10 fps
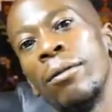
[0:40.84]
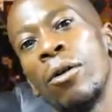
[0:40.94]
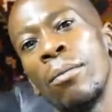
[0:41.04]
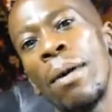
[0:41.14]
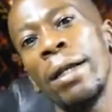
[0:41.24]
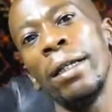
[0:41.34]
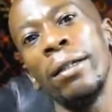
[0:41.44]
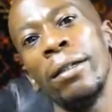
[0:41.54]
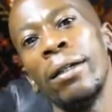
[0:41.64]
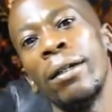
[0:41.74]
on
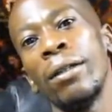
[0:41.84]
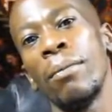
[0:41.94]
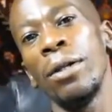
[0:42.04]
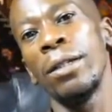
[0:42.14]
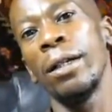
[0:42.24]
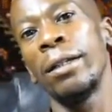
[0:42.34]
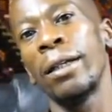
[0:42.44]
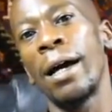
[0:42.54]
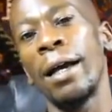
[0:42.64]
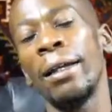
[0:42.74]
Monday, the
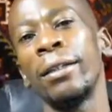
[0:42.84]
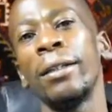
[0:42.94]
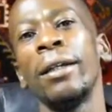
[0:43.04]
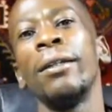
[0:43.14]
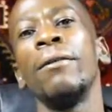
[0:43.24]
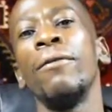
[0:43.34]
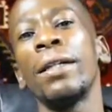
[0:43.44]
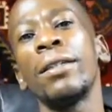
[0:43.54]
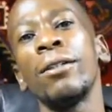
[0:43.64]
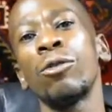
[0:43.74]
president highlighted that the
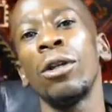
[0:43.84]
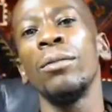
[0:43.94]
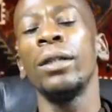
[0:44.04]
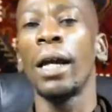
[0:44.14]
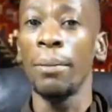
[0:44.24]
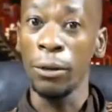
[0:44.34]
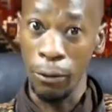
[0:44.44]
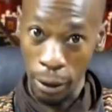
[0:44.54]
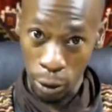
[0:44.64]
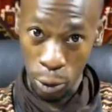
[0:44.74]
vaccine is going to be
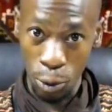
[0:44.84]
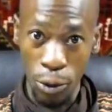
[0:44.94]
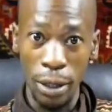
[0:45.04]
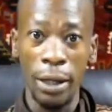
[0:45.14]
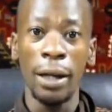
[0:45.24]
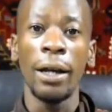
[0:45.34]
coming very soon.